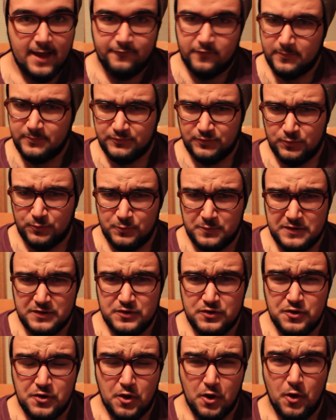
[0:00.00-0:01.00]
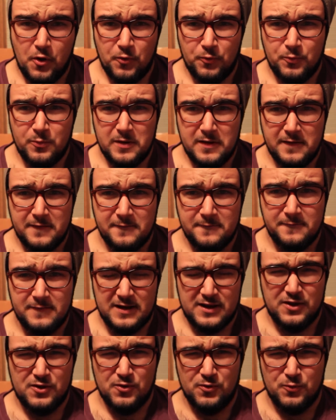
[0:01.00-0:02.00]
I have absolutely no
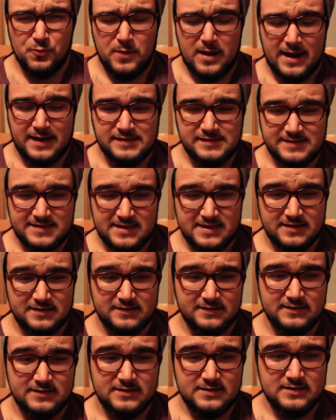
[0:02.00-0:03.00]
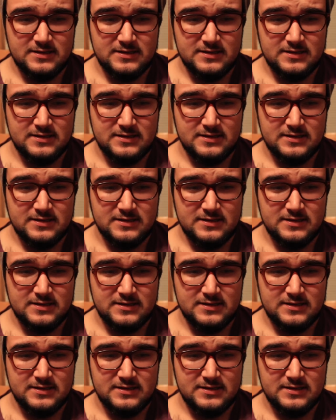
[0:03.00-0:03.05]
video idea